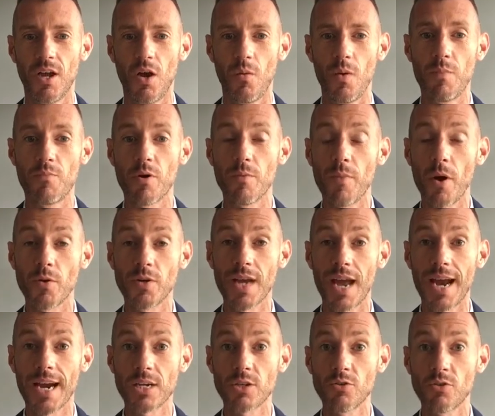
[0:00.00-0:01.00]
We promote
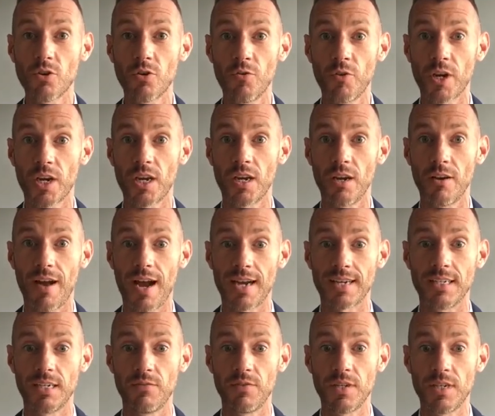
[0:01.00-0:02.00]
extracurricular
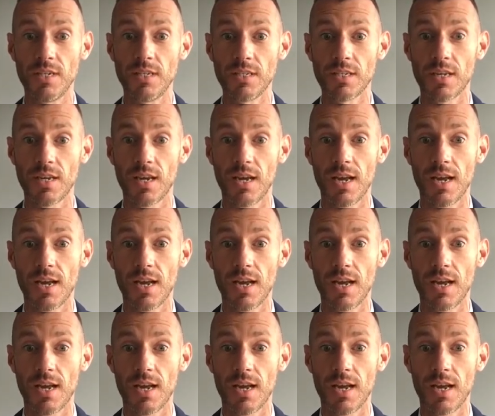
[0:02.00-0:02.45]
activities,